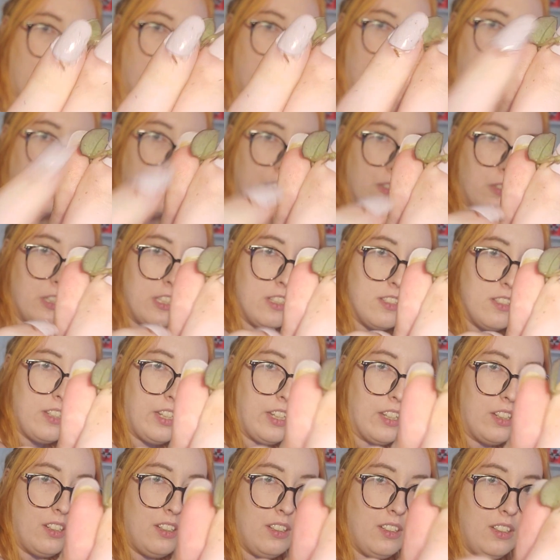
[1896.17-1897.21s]
anyway, you would
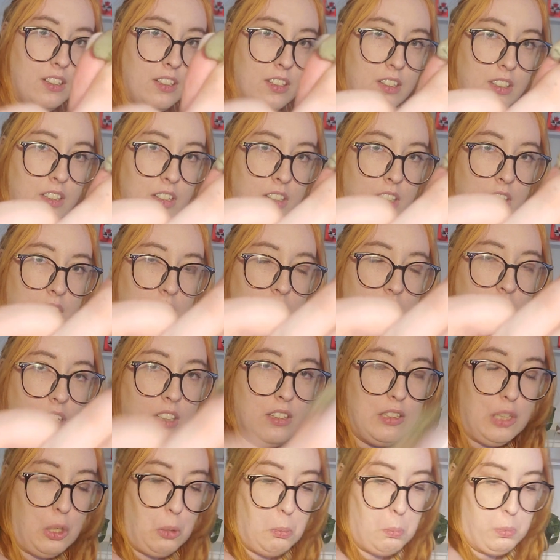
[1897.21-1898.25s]
see it.
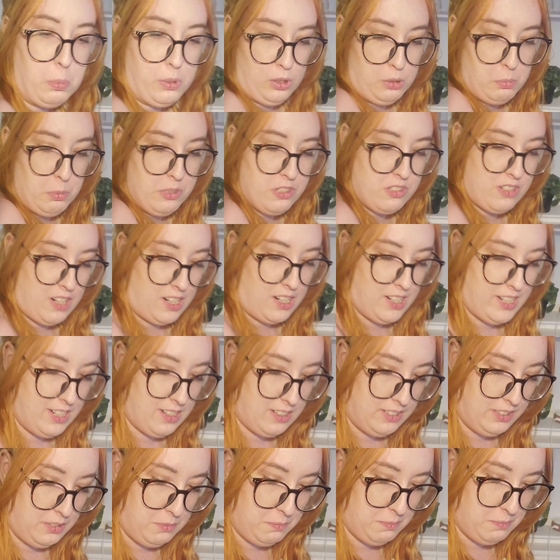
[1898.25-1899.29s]
A little bulb started
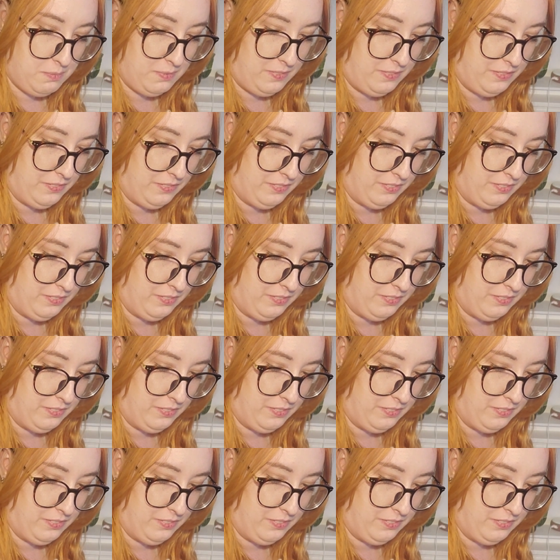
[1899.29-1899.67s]
on them.